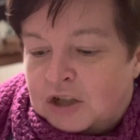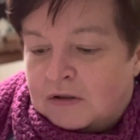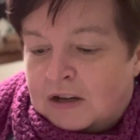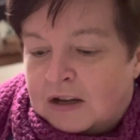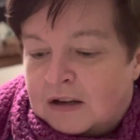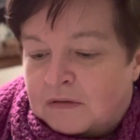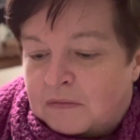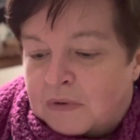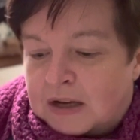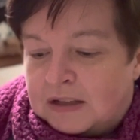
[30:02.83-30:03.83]
sugar,
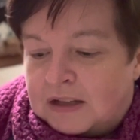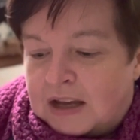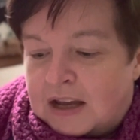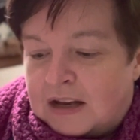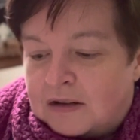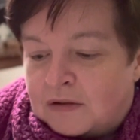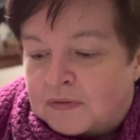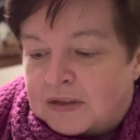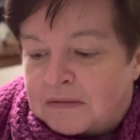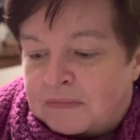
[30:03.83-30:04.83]
1 can of
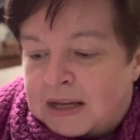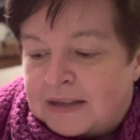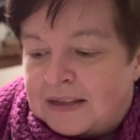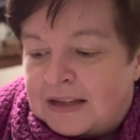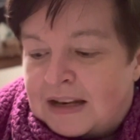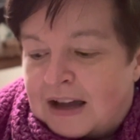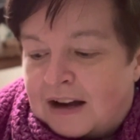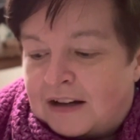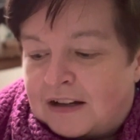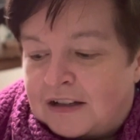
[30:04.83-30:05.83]
Zambezi
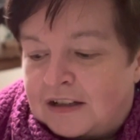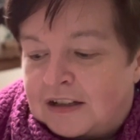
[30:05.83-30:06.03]
lager,